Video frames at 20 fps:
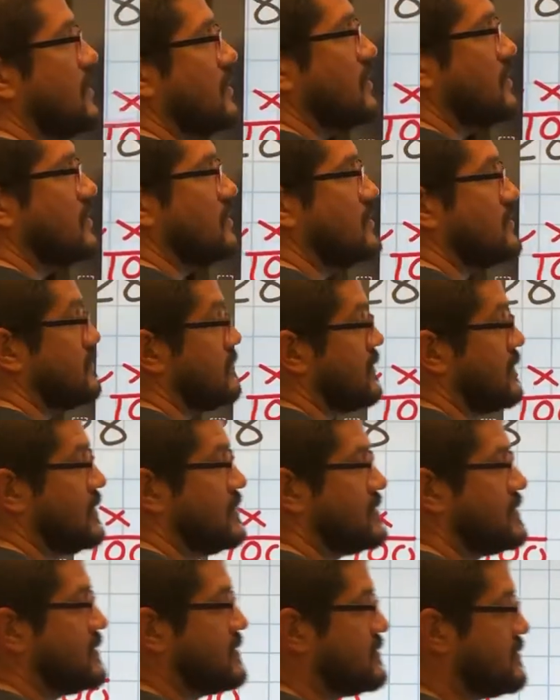oh, now it
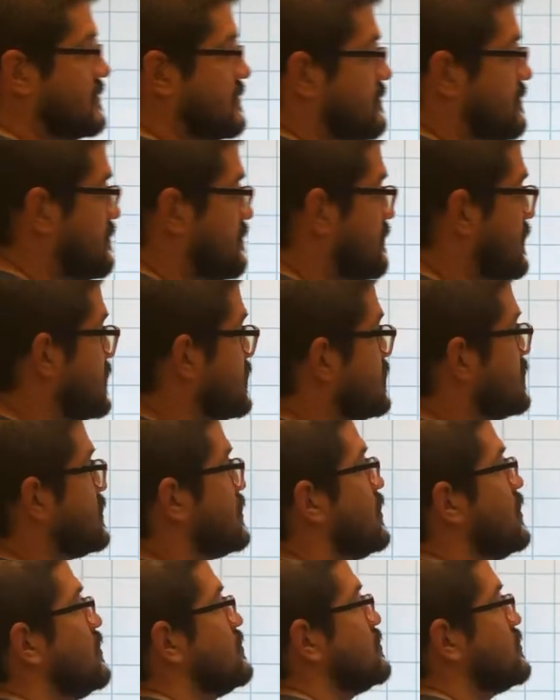says as much as it
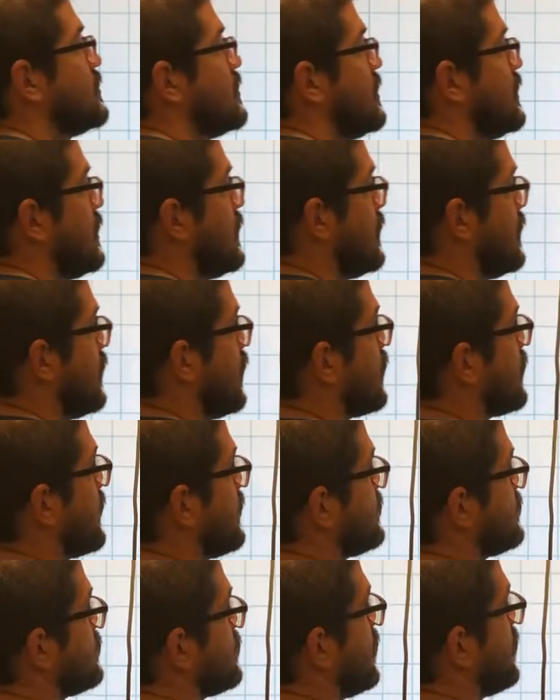goes. Okay,
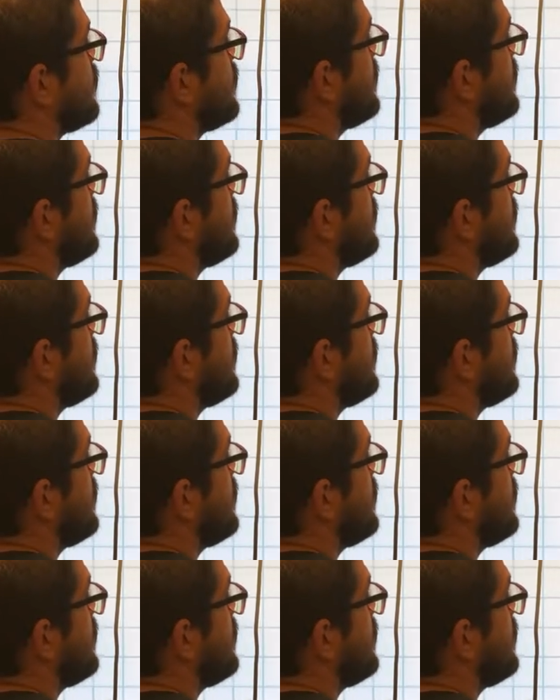so